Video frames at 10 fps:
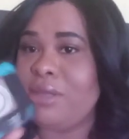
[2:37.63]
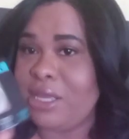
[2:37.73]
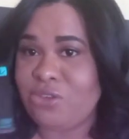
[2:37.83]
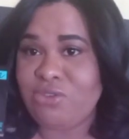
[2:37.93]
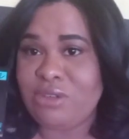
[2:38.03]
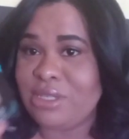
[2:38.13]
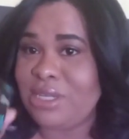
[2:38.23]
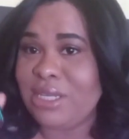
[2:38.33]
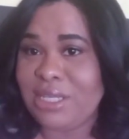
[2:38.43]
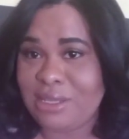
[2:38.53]
As you can
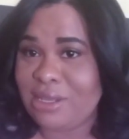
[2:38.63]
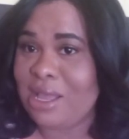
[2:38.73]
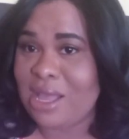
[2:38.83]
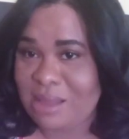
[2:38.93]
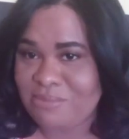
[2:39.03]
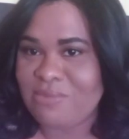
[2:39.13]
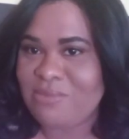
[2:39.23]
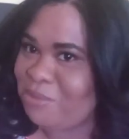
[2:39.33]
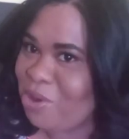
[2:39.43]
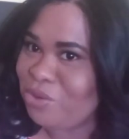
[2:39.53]
see, I'm
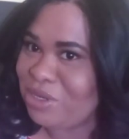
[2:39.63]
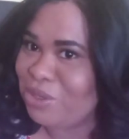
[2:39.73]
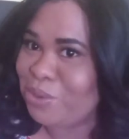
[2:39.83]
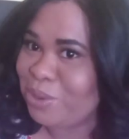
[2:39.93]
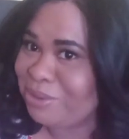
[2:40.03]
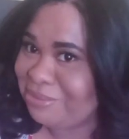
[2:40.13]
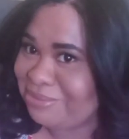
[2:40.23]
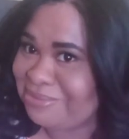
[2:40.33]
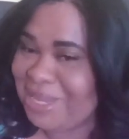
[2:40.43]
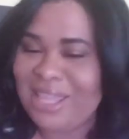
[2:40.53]
holding on
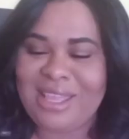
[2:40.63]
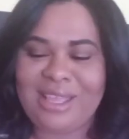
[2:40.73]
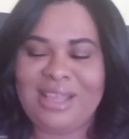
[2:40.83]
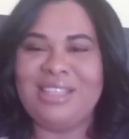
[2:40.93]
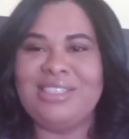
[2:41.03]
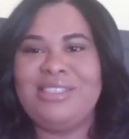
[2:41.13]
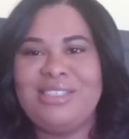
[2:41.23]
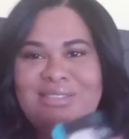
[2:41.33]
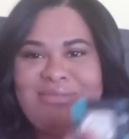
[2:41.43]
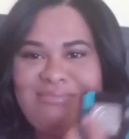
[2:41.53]
because this
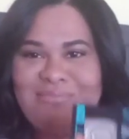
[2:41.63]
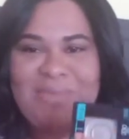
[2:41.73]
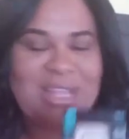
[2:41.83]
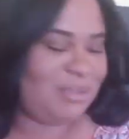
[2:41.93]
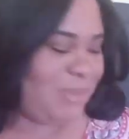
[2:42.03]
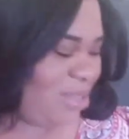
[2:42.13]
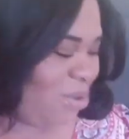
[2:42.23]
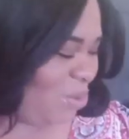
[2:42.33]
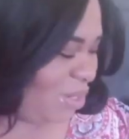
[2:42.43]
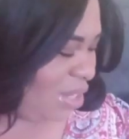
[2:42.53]
is about to be
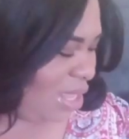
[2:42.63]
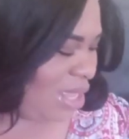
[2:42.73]
gone.